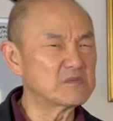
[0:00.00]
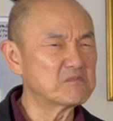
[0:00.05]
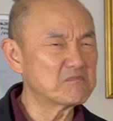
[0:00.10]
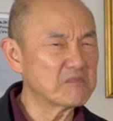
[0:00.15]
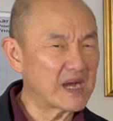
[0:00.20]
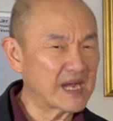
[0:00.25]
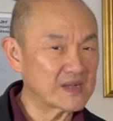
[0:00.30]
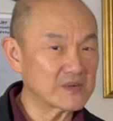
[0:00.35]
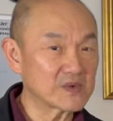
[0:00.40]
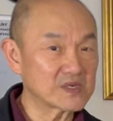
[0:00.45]

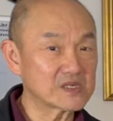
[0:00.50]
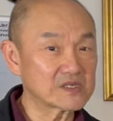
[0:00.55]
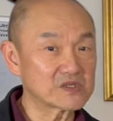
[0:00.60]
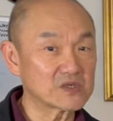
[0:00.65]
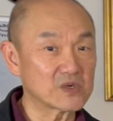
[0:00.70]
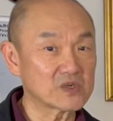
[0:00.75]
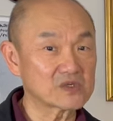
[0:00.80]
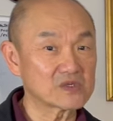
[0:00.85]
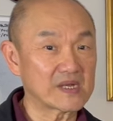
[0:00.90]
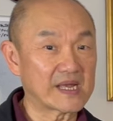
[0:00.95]
might want to
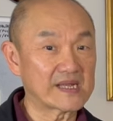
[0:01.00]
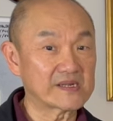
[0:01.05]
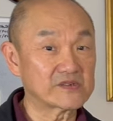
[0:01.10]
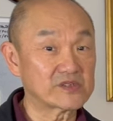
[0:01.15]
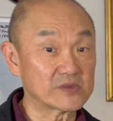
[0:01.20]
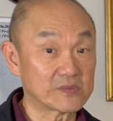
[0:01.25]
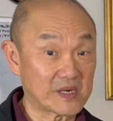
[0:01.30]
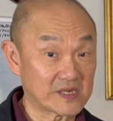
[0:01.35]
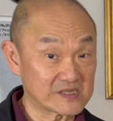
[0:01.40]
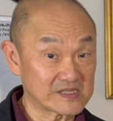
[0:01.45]
talk to
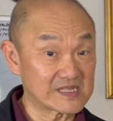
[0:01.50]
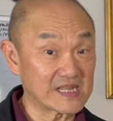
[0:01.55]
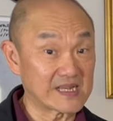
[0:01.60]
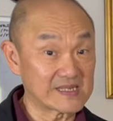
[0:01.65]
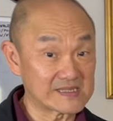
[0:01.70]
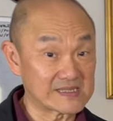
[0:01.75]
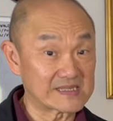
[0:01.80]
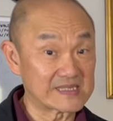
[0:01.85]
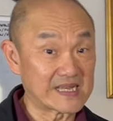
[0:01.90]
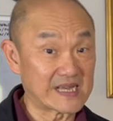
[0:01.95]
Andrew about
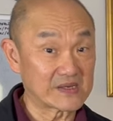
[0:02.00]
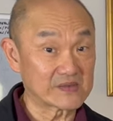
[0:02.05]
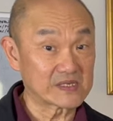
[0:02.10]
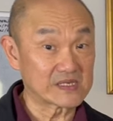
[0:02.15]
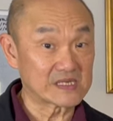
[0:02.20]
sizing down